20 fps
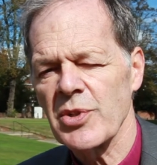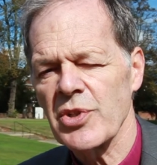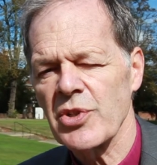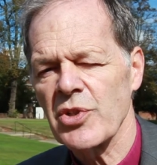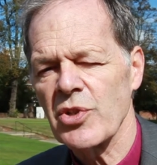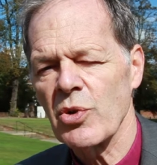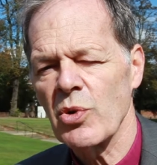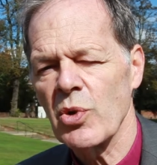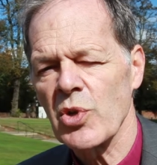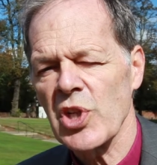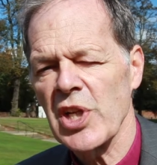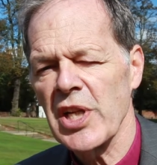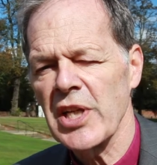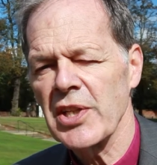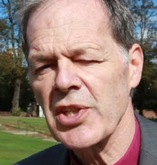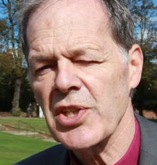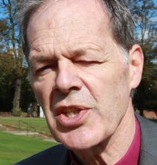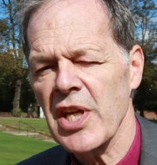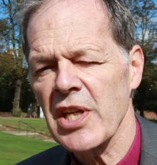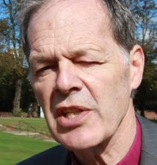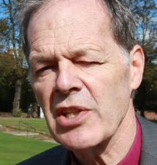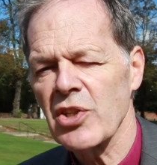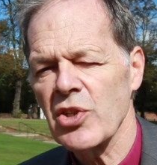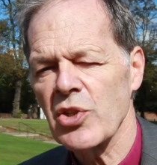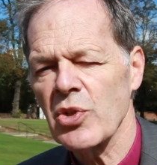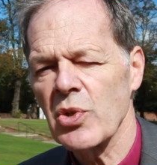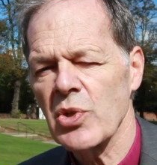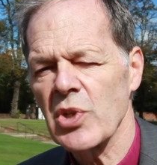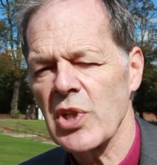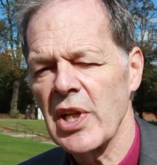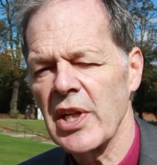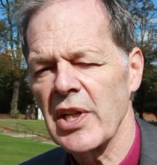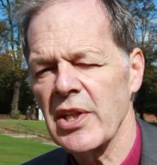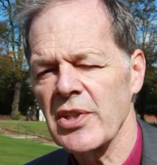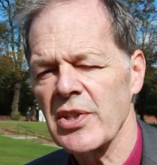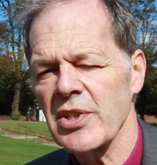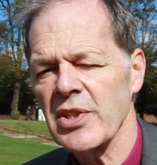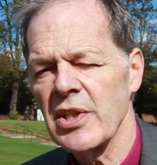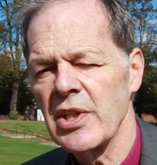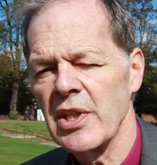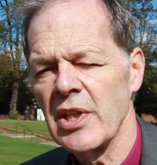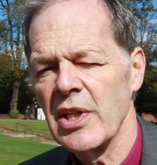George Lings, Canon George Lings,